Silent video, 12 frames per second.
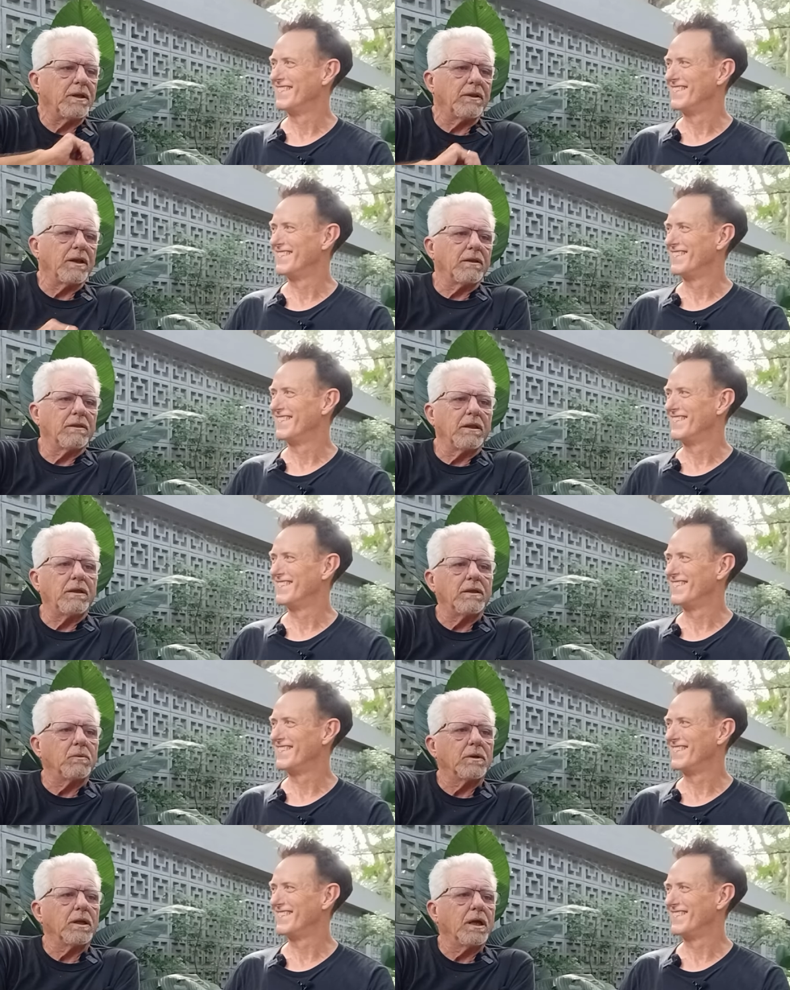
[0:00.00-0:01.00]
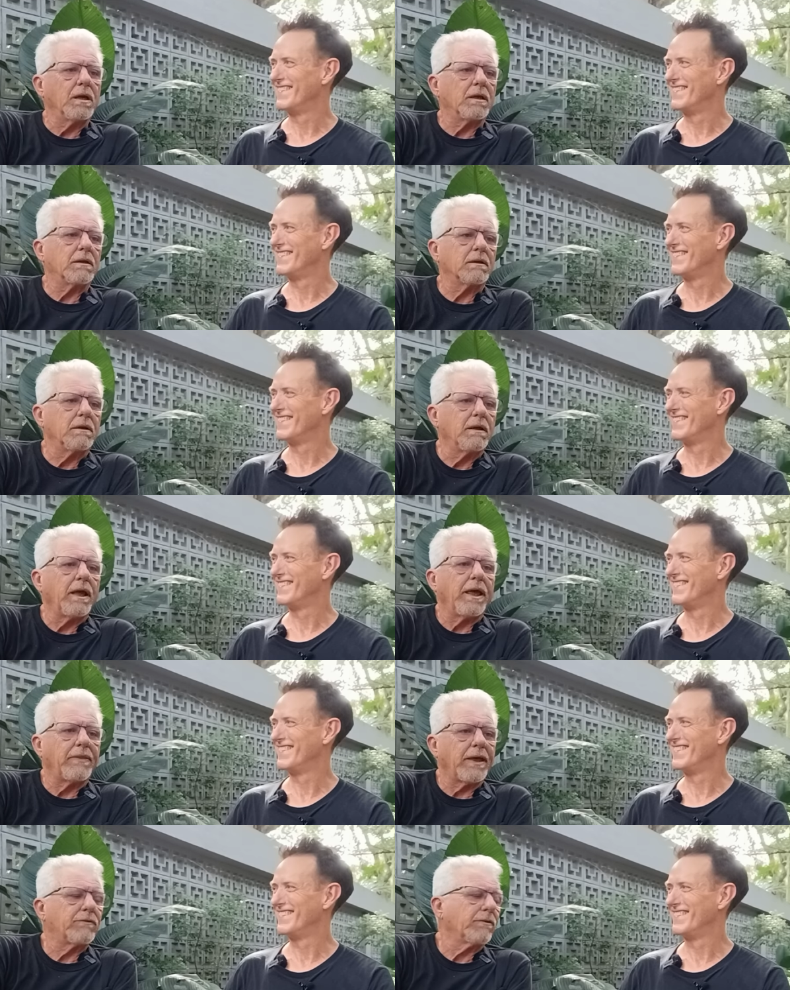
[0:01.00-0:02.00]
Speaker 1: that I think you would like.
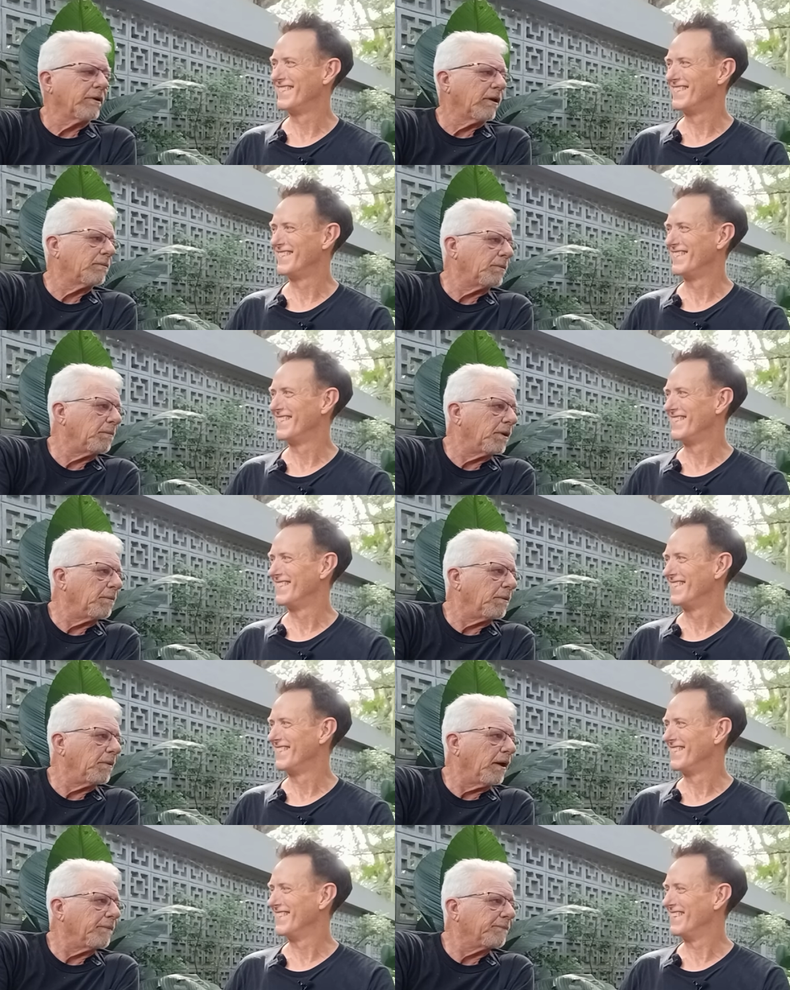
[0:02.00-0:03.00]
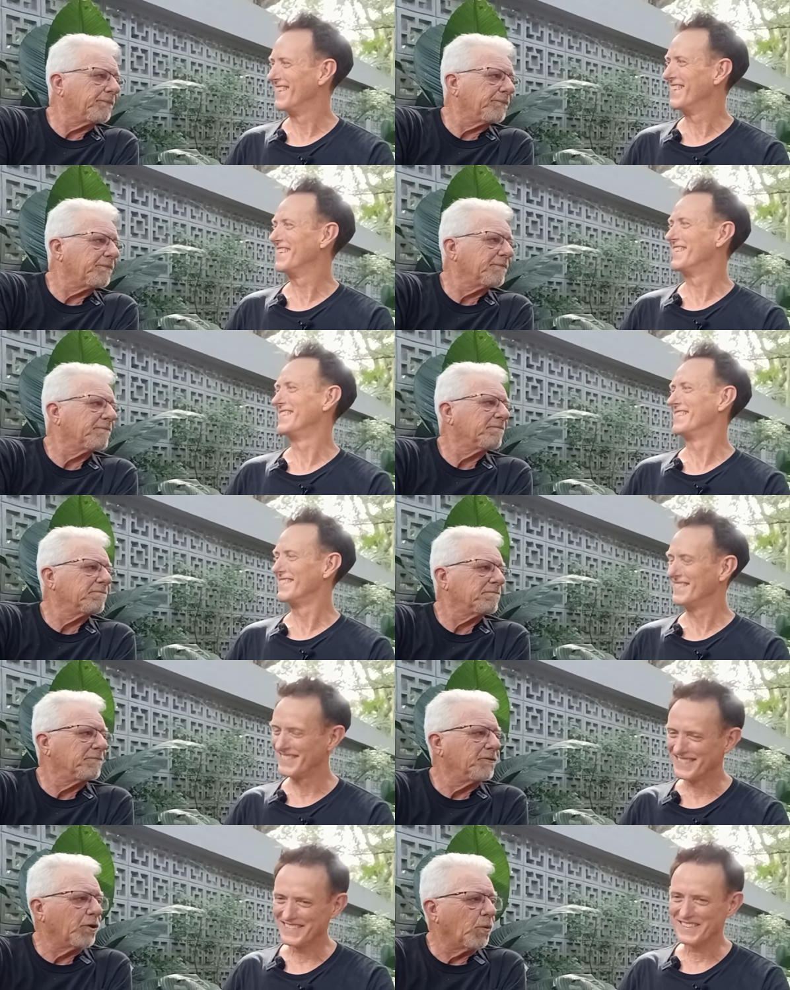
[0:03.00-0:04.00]
And that turned out to be Baby May. Oh,
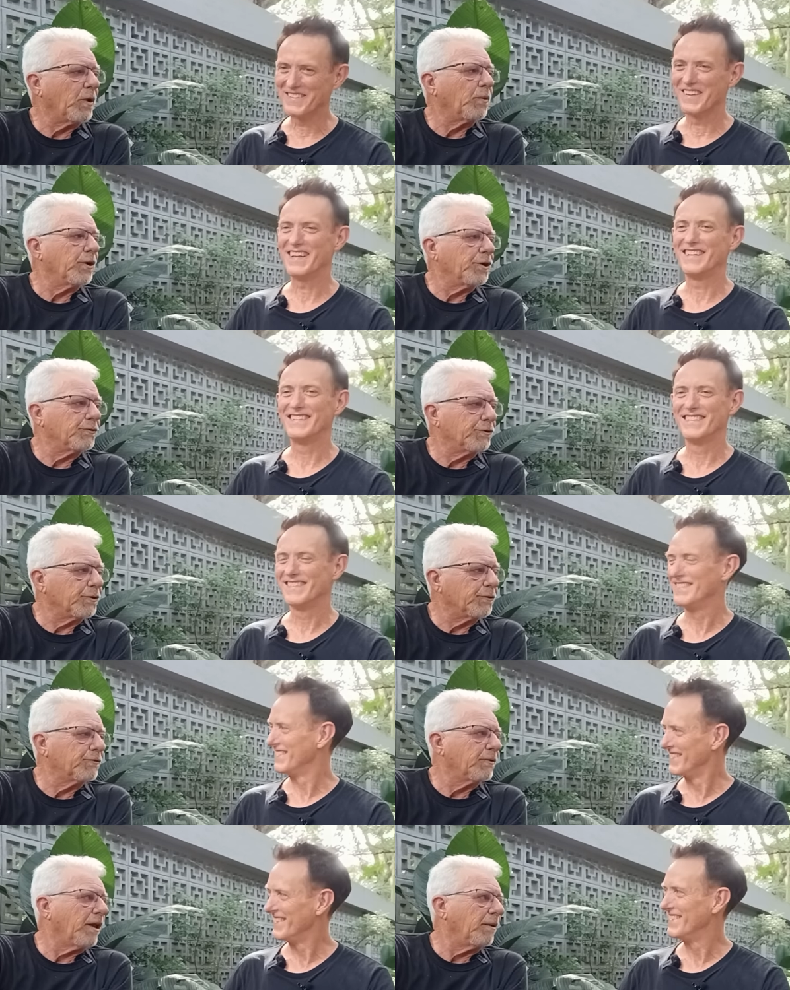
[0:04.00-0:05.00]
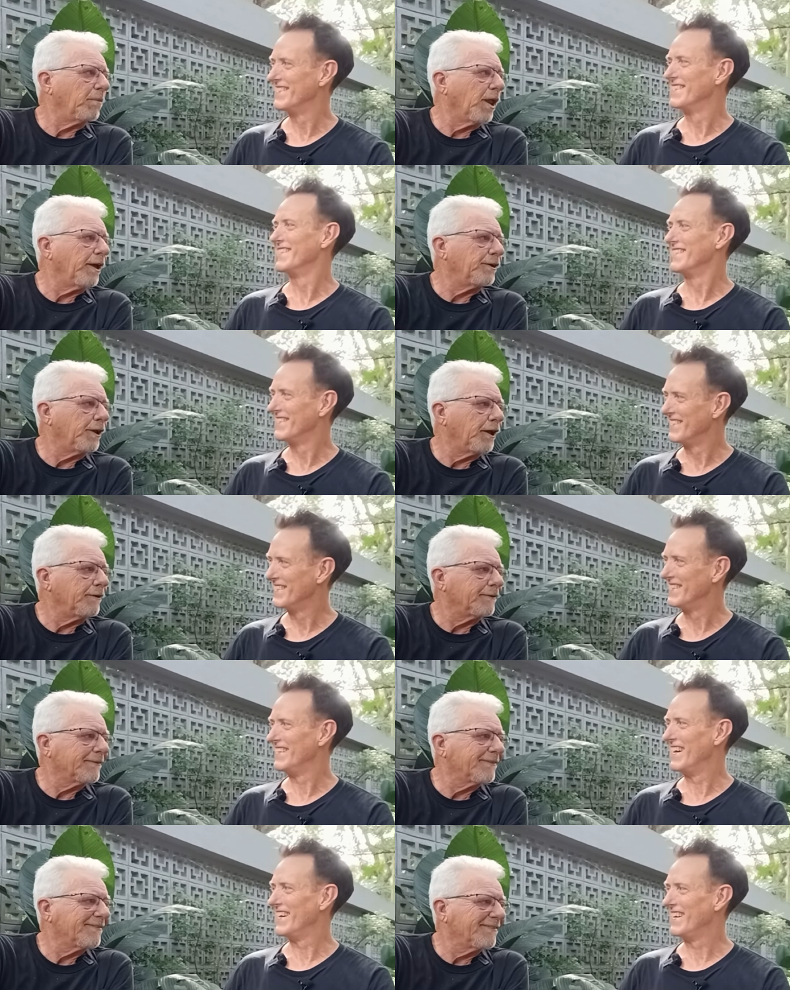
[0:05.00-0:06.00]
so we were introduced on a blind date.
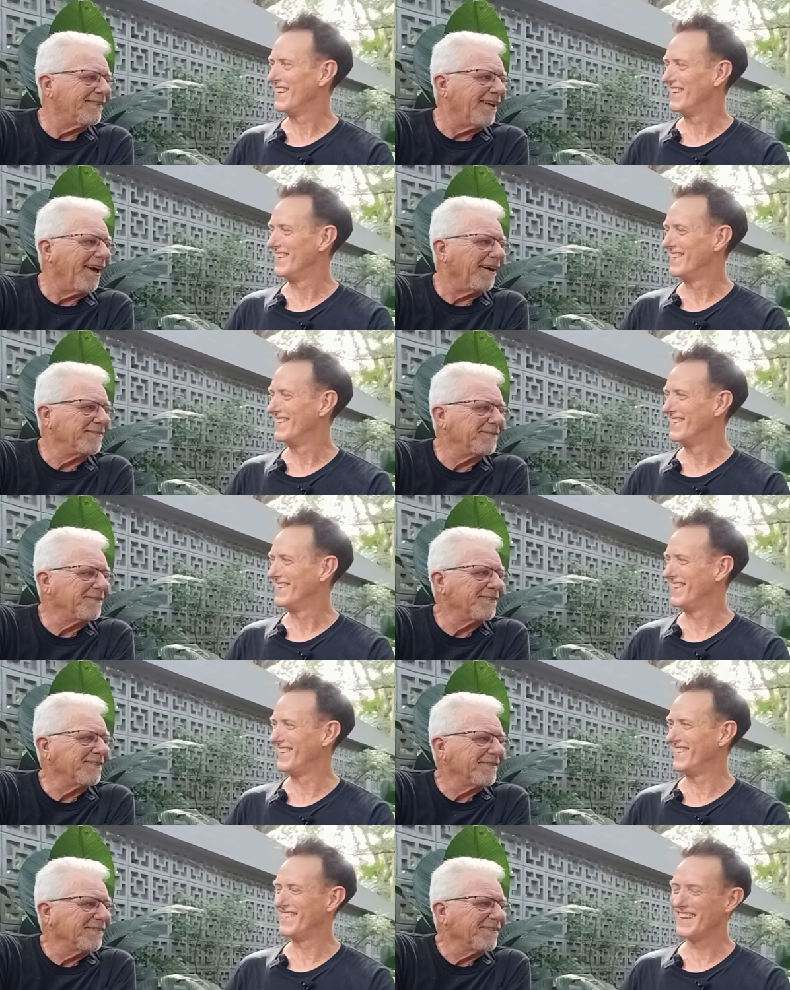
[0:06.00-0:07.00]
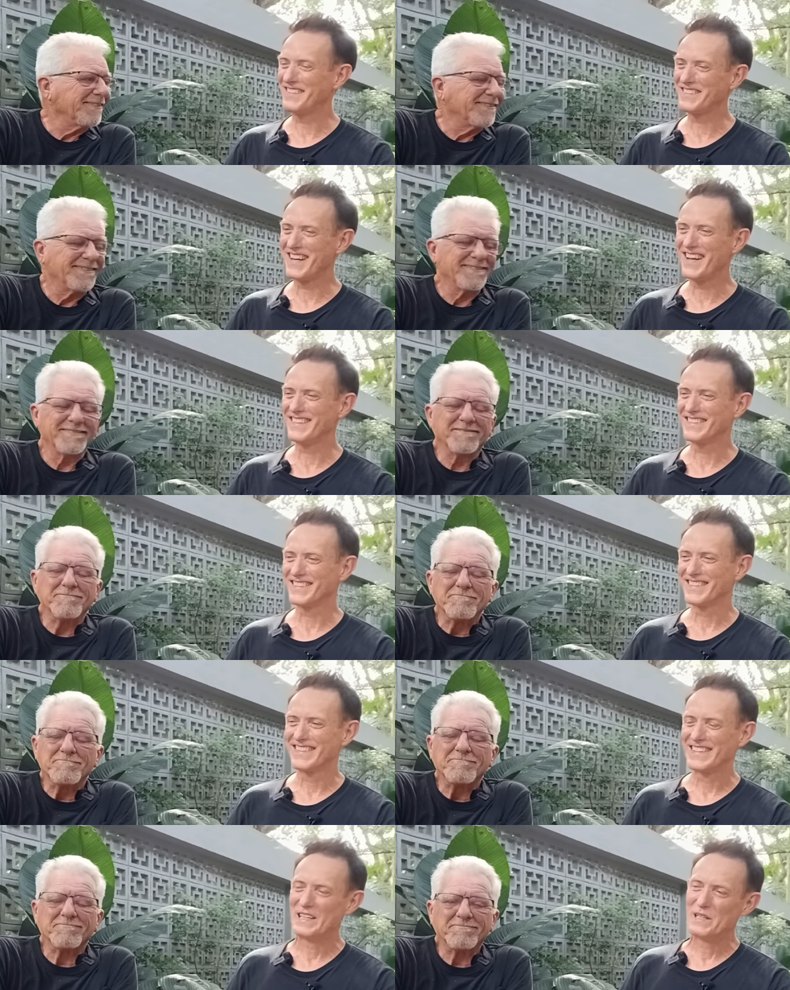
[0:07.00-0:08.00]
Speaker 2: Yeah, yeah. Yeah. that's nice
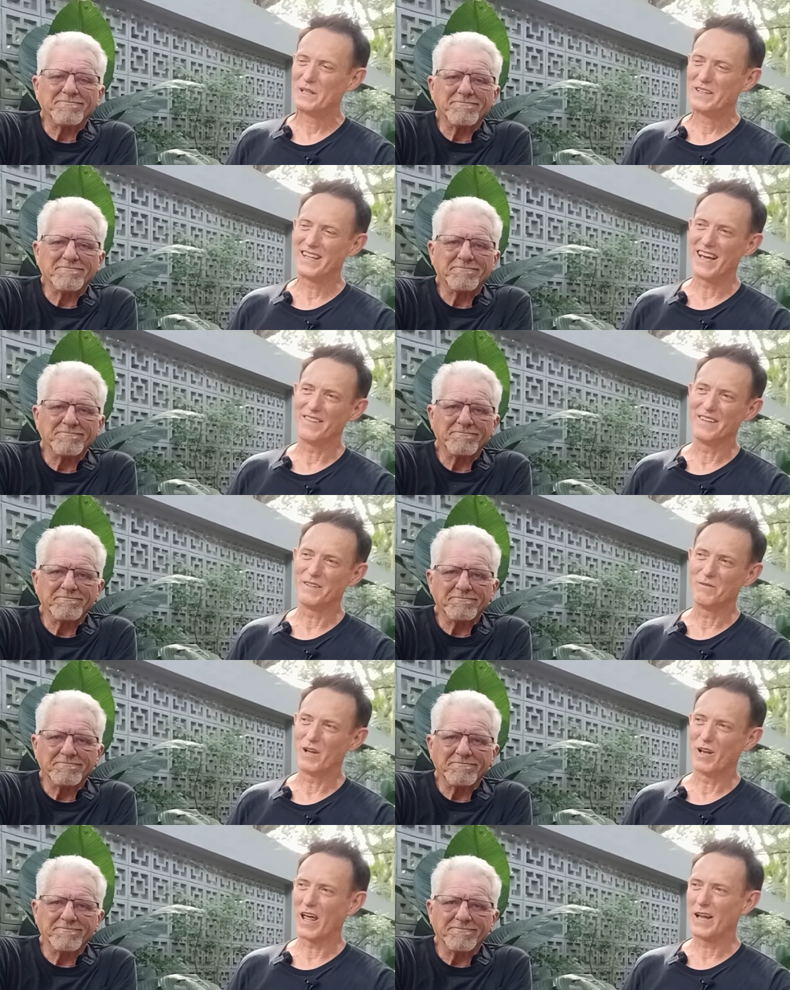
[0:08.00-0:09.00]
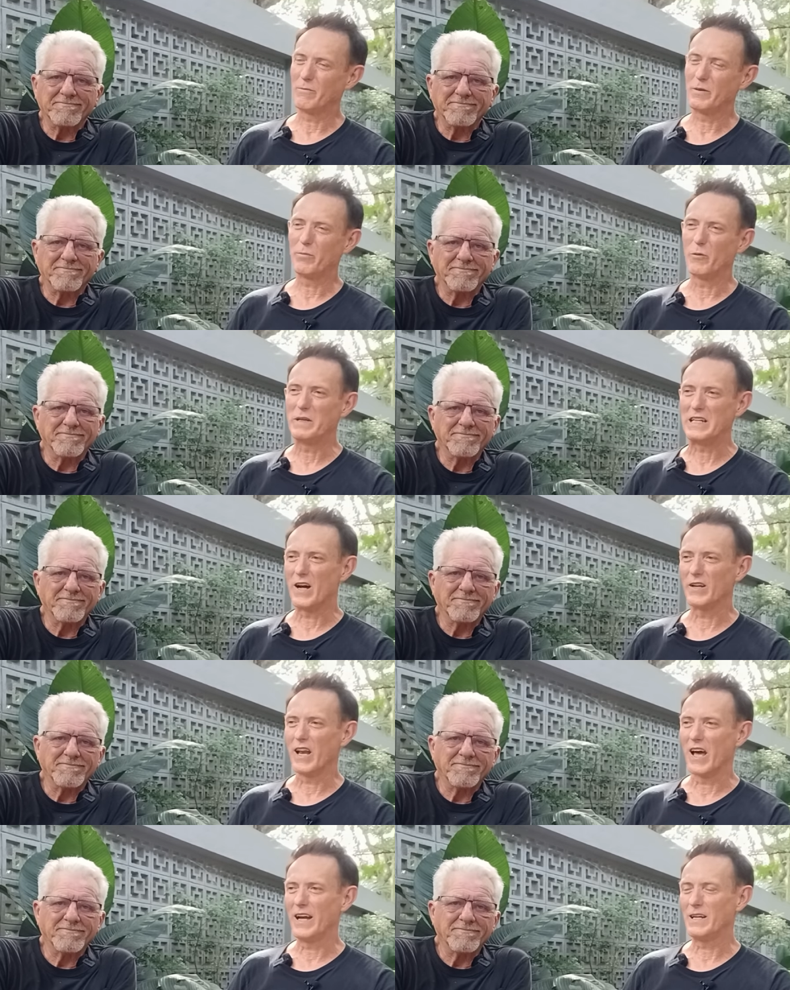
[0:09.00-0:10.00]
yeah, the, a lot of people meet
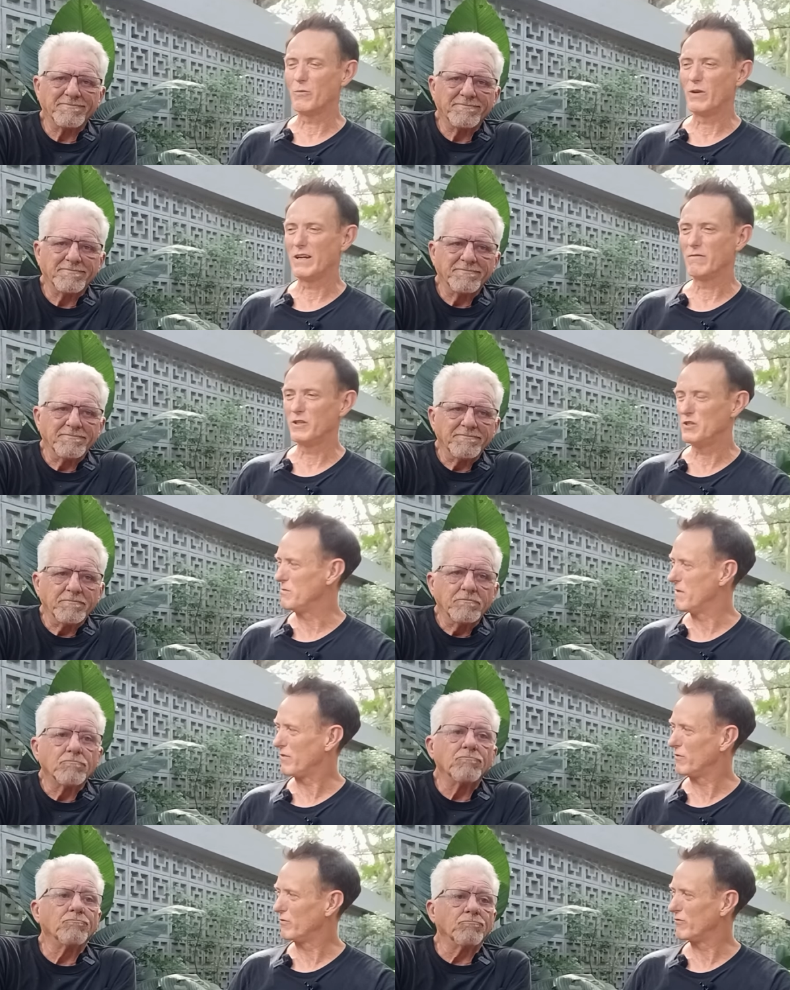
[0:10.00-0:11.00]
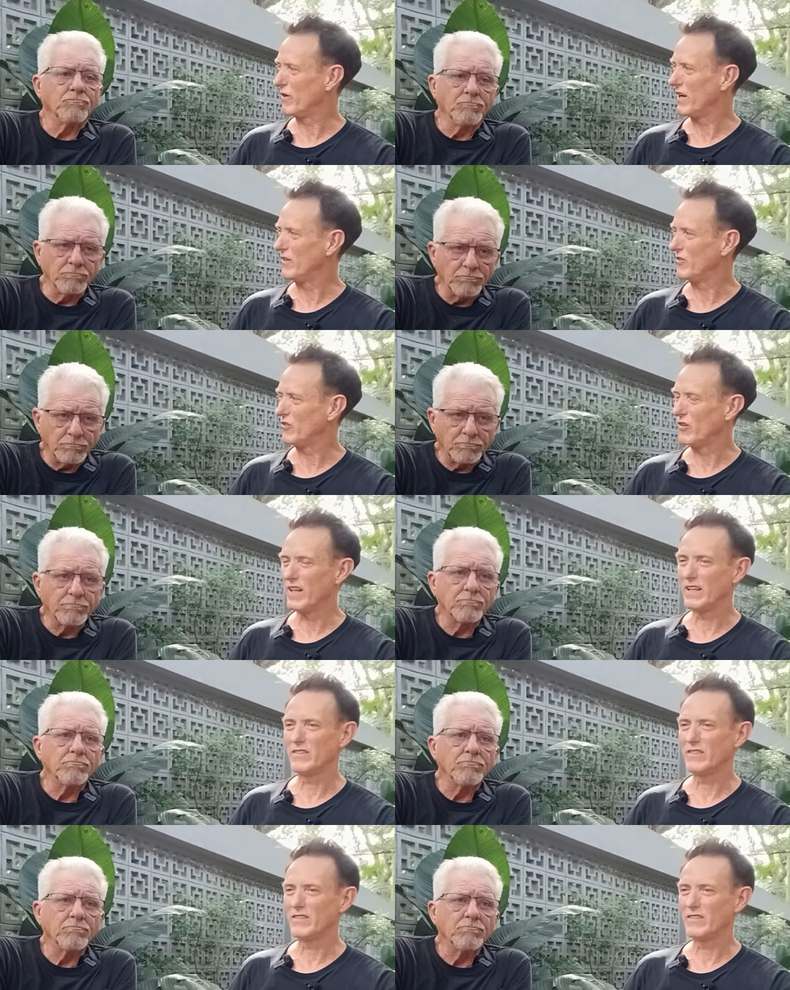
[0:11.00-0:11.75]
online or whatever, and you met through mm -hmm. friends. So that's